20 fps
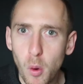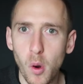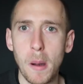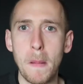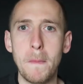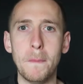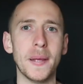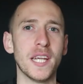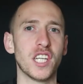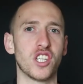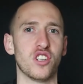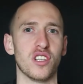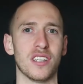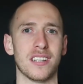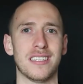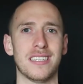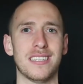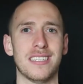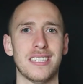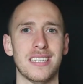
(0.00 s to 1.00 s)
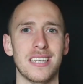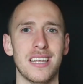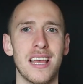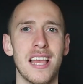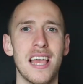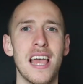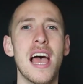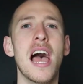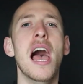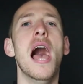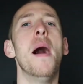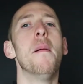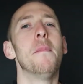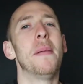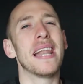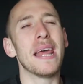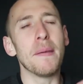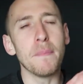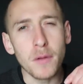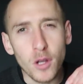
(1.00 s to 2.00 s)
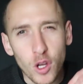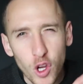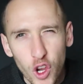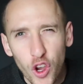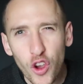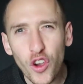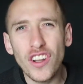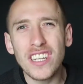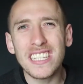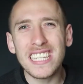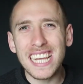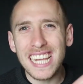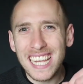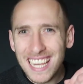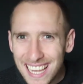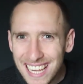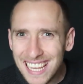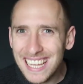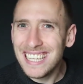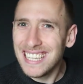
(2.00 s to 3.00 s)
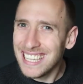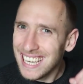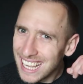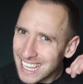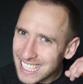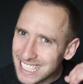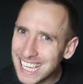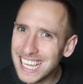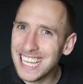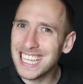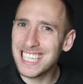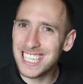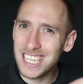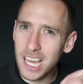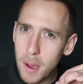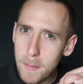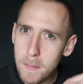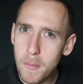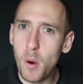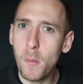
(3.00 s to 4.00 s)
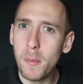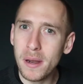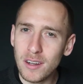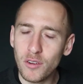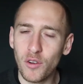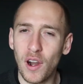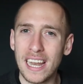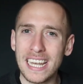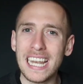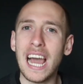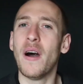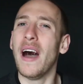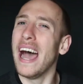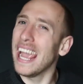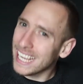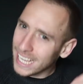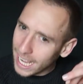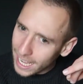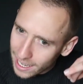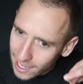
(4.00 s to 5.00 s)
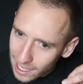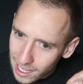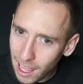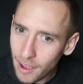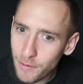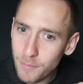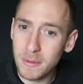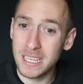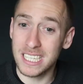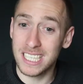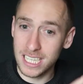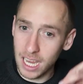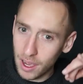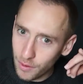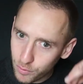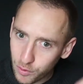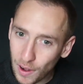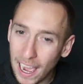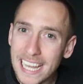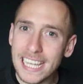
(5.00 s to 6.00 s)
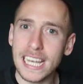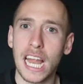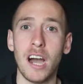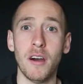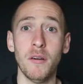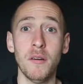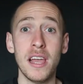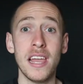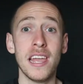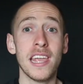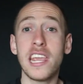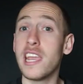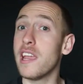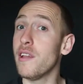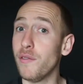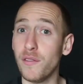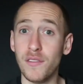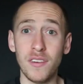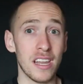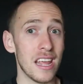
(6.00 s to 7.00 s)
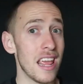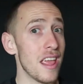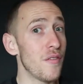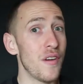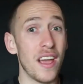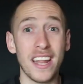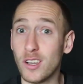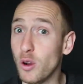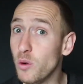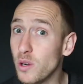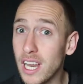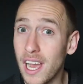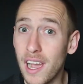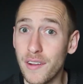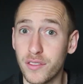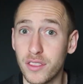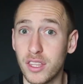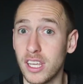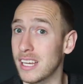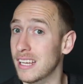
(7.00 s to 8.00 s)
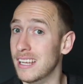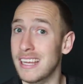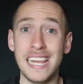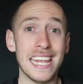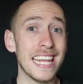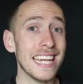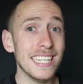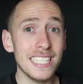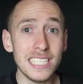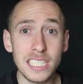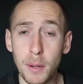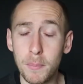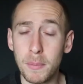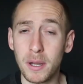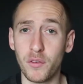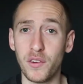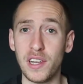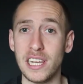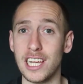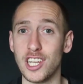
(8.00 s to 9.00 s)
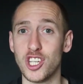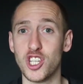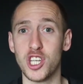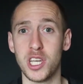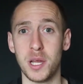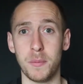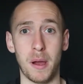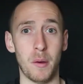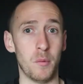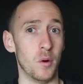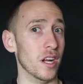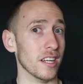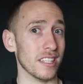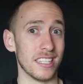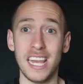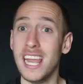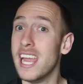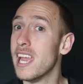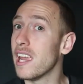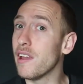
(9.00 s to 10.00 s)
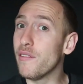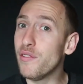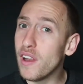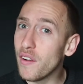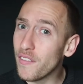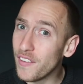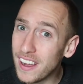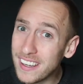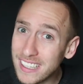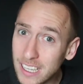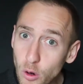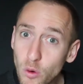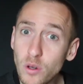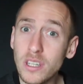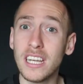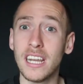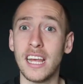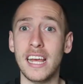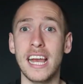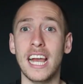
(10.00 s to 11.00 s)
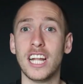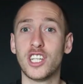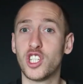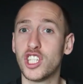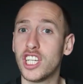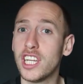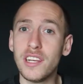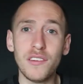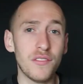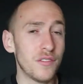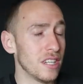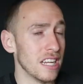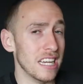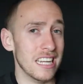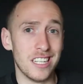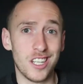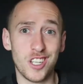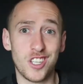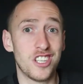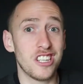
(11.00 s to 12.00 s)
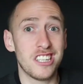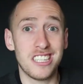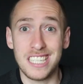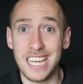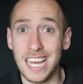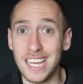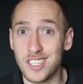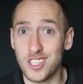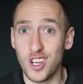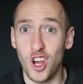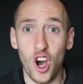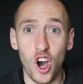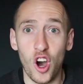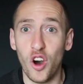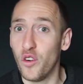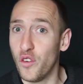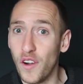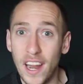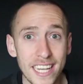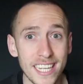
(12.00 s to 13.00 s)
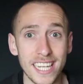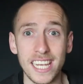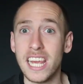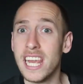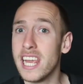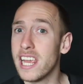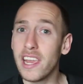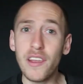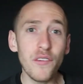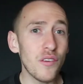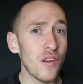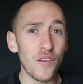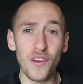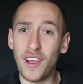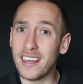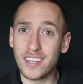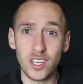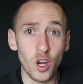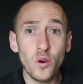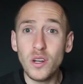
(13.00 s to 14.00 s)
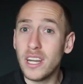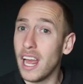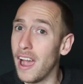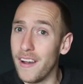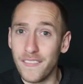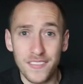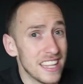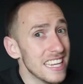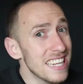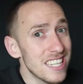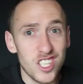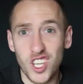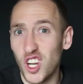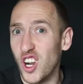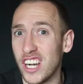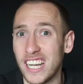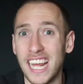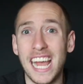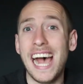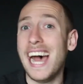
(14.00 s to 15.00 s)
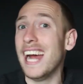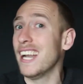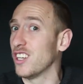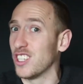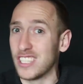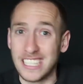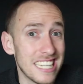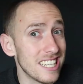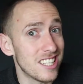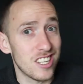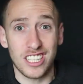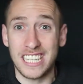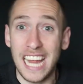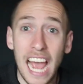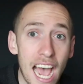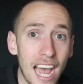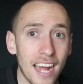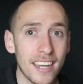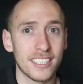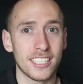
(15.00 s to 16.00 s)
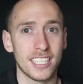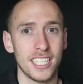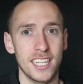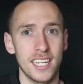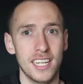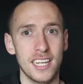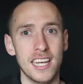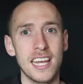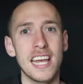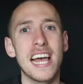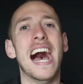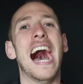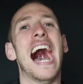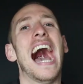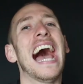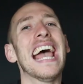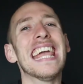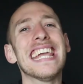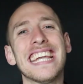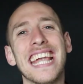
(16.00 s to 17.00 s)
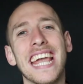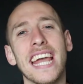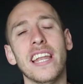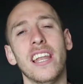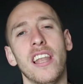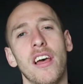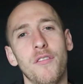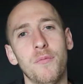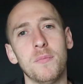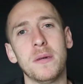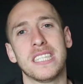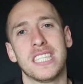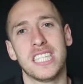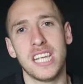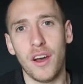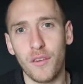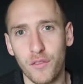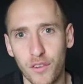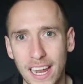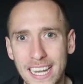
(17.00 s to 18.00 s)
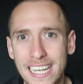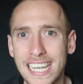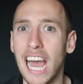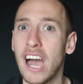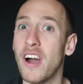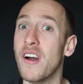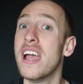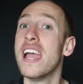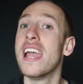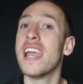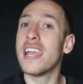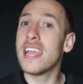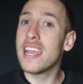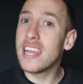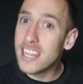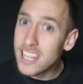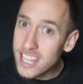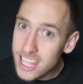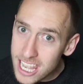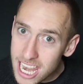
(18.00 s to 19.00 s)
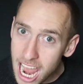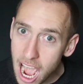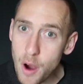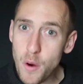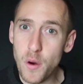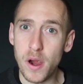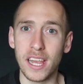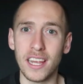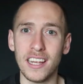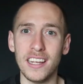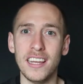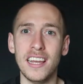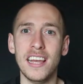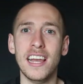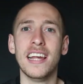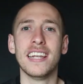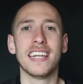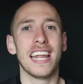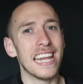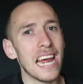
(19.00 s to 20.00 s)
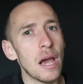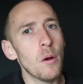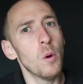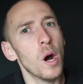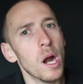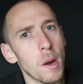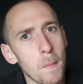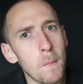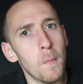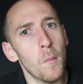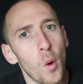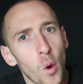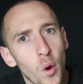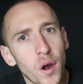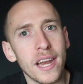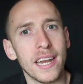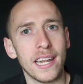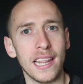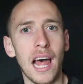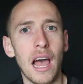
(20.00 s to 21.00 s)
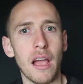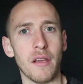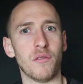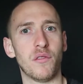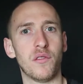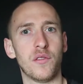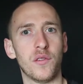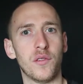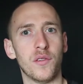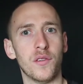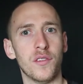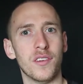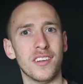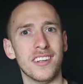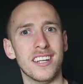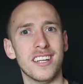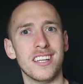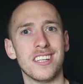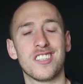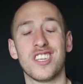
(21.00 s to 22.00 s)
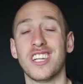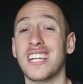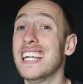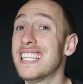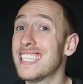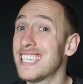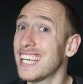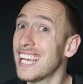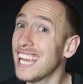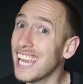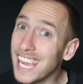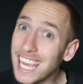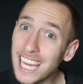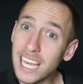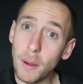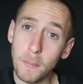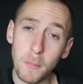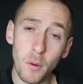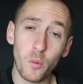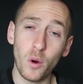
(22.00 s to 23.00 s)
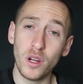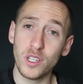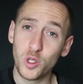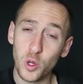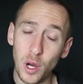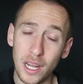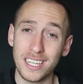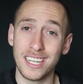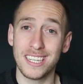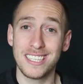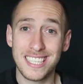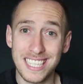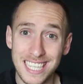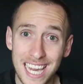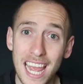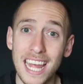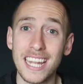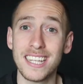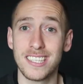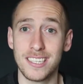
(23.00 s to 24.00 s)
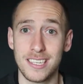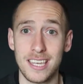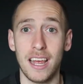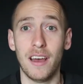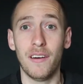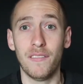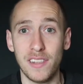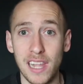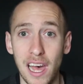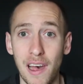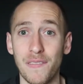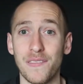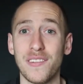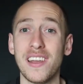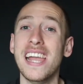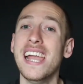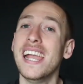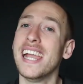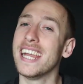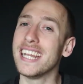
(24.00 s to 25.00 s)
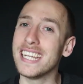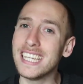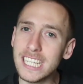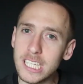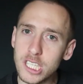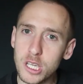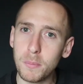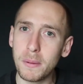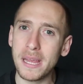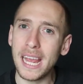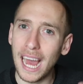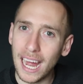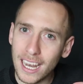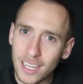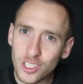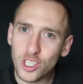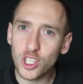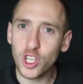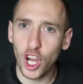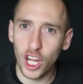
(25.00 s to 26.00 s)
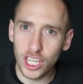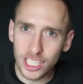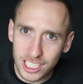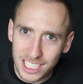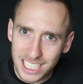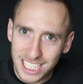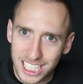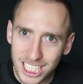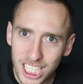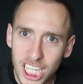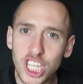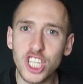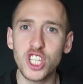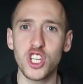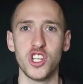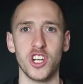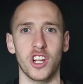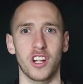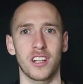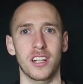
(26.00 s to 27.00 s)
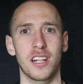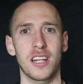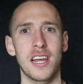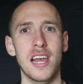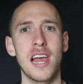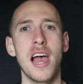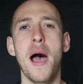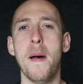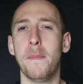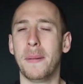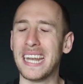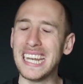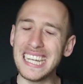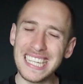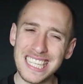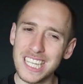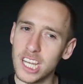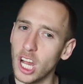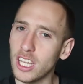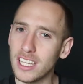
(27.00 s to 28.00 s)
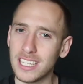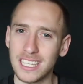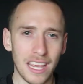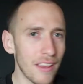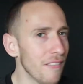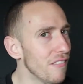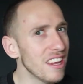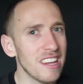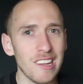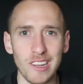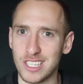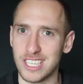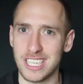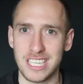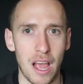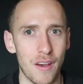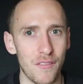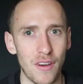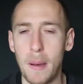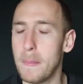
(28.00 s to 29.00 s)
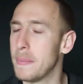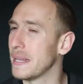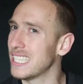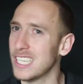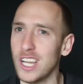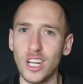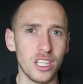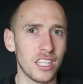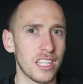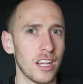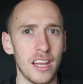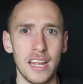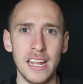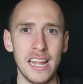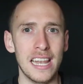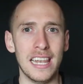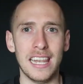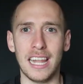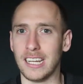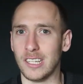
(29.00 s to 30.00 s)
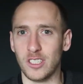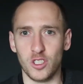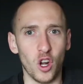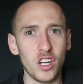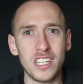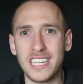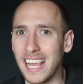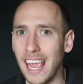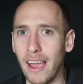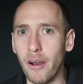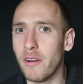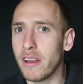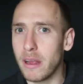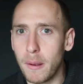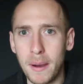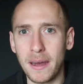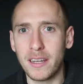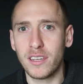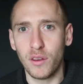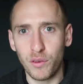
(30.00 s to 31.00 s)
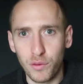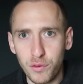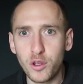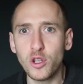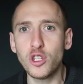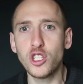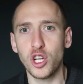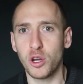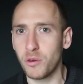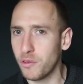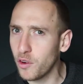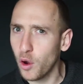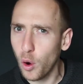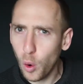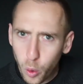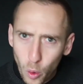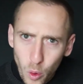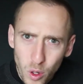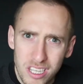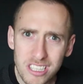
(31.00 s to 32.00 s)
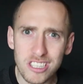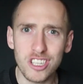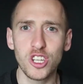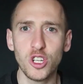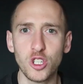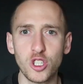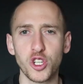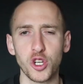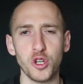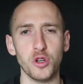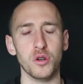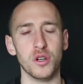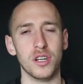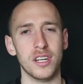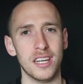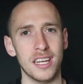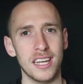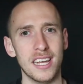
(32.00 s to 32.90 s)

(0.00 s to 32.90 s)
more ambitions. But I'm good in this moment right now. I can love myself right now, even if I don't have the intimate relationship I want, even if I don't achieve the success already, even if I don't have this or that or this or that, I can love myself right now knowing that I want more in life. So that's key number one to understand self-love. It needs to be unconditional, but it's not giving yourself up. It's not like not caring about your future. Of course you do.